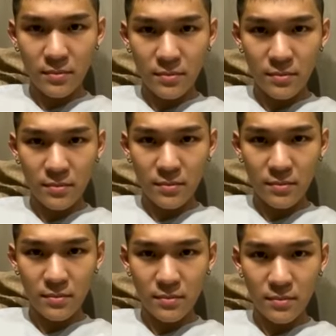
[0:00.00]

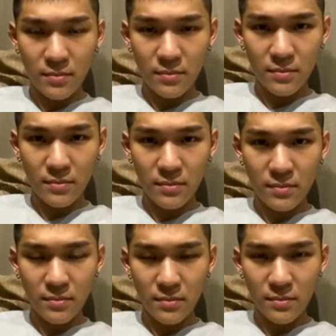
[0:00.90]

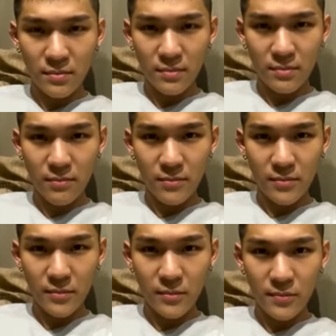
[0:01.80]

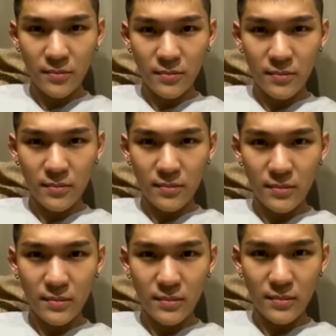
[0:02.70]

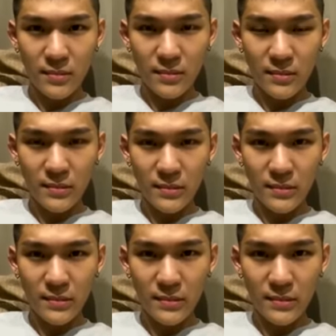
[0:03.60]

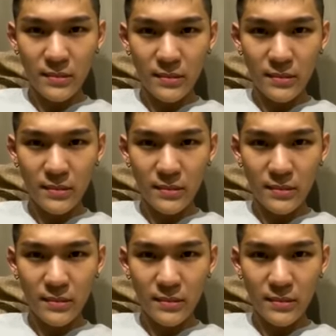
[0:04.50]
(silent)